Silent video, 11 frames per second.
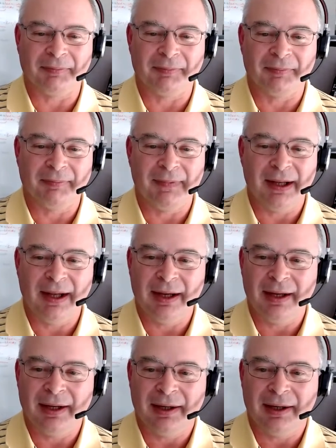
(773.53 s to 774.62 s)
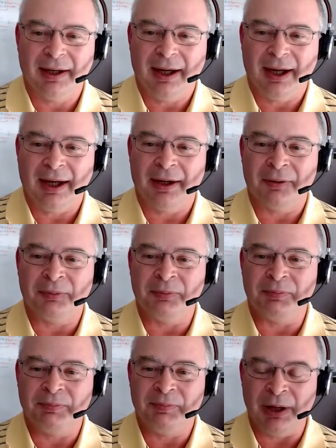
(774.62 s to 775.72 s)
It would require a 2-year
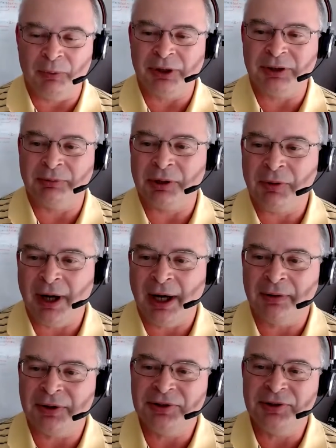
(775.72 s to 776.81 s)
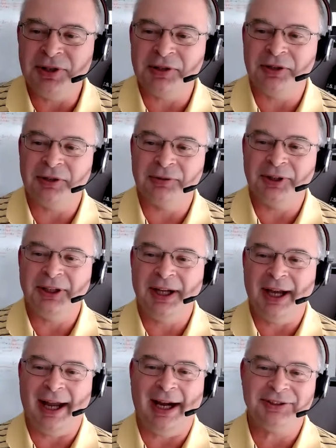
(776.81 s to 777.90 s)
degree. Actually, it's kind of
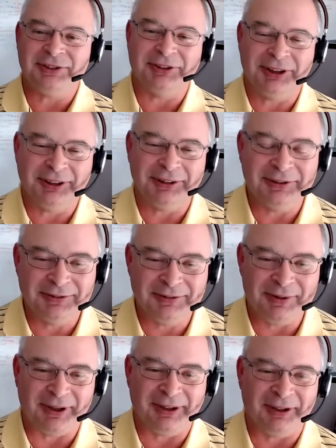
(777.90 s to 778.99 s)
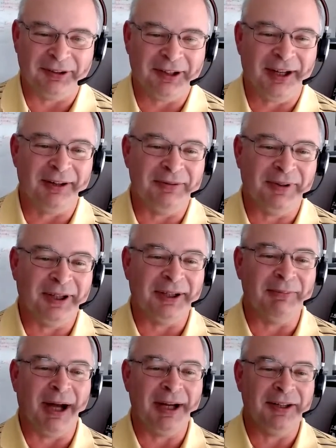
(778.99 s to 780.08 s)
funny. My degree is in
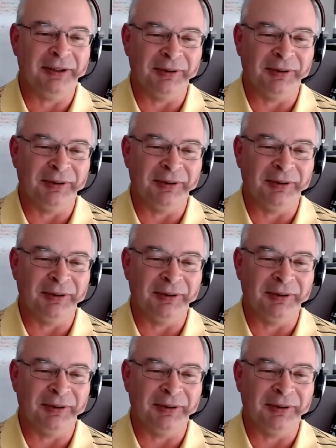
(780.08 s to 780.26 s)
mathematics.